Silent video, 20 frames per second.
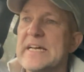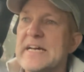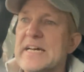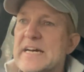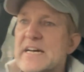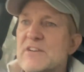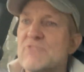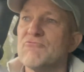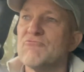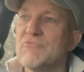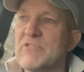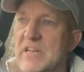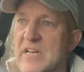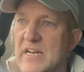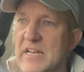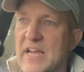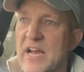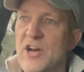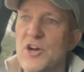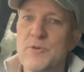
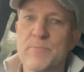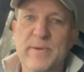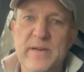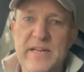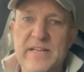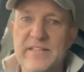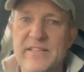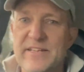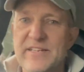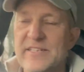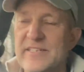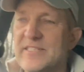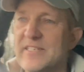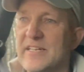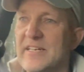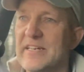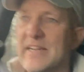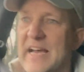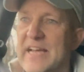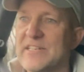Really hoping that
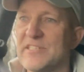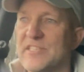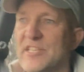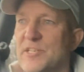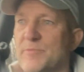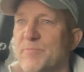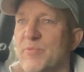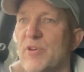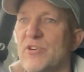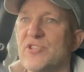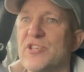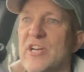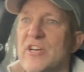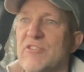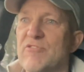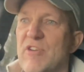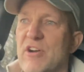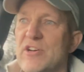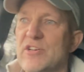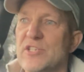as this project
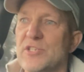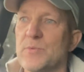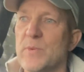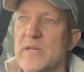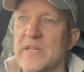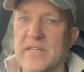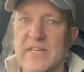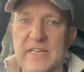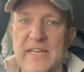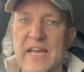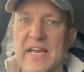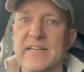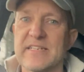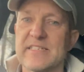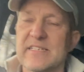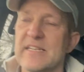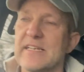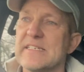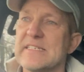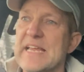grows, we can get
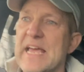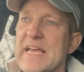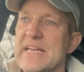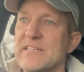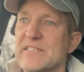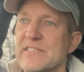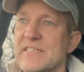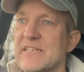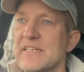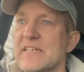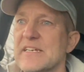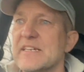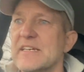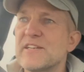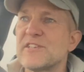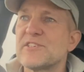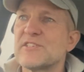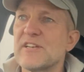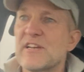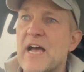Des
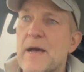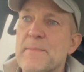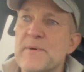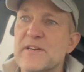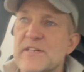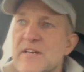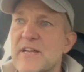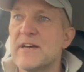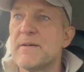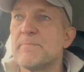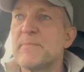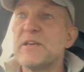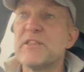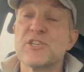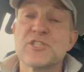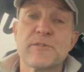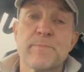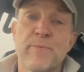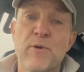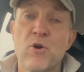to come and be the
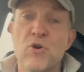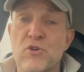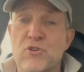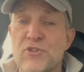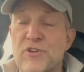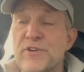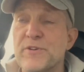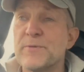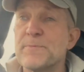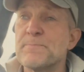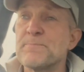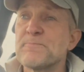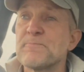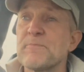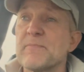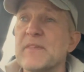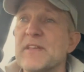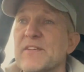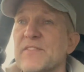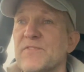support crew
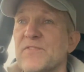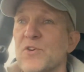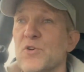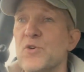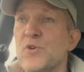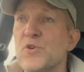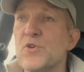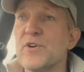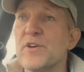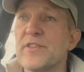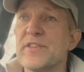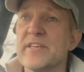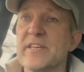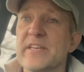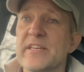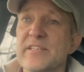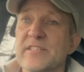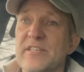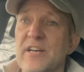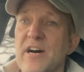for
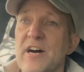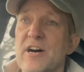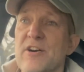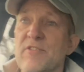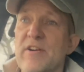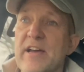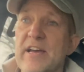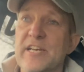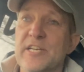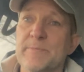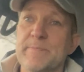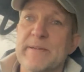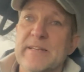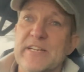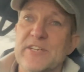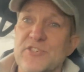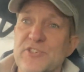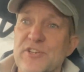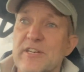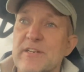the Sahara
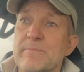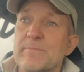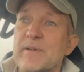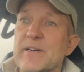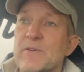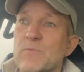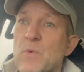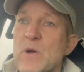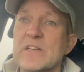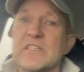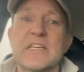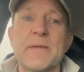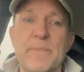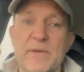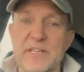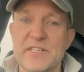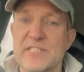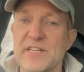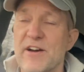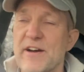expedition, but one step at
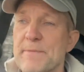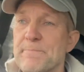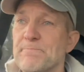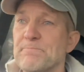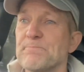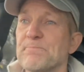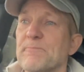a time.